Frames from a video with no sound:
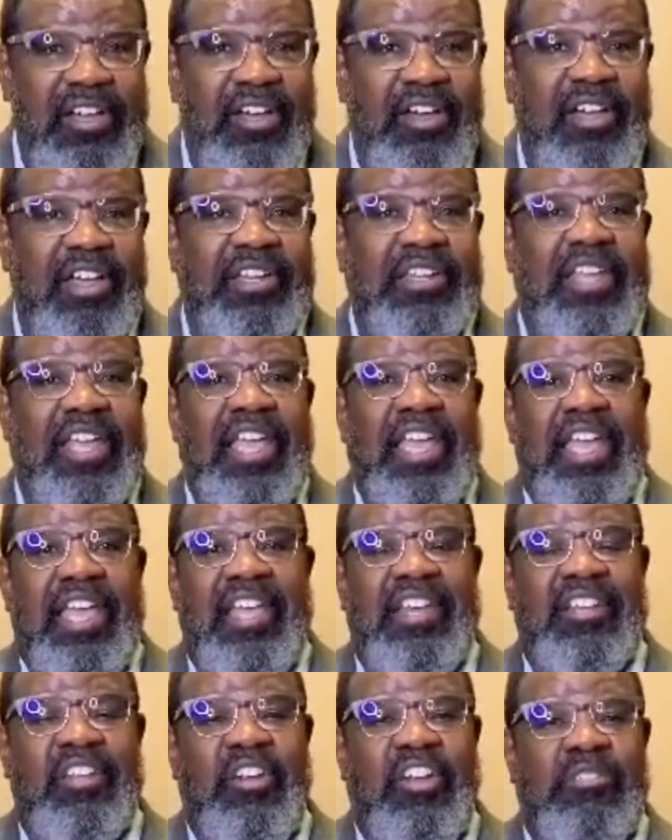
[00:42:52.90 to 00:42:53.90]
on
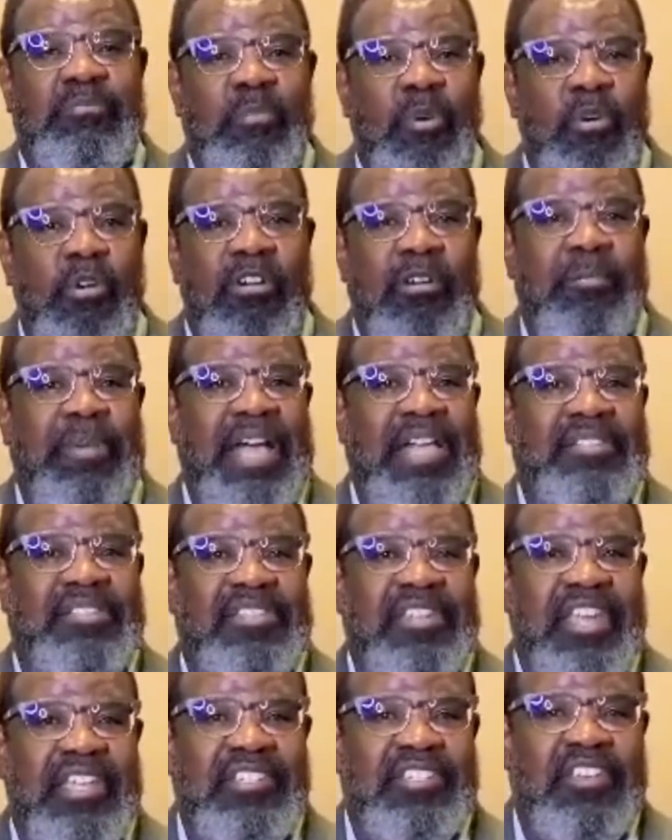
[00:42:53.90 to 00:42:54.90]
and learn more
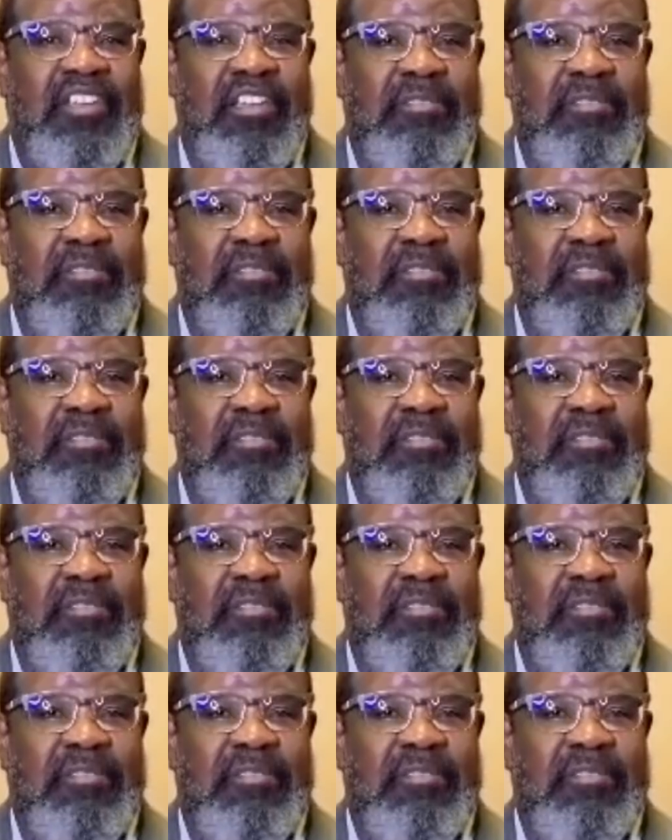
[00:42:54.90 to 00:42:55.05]
about St.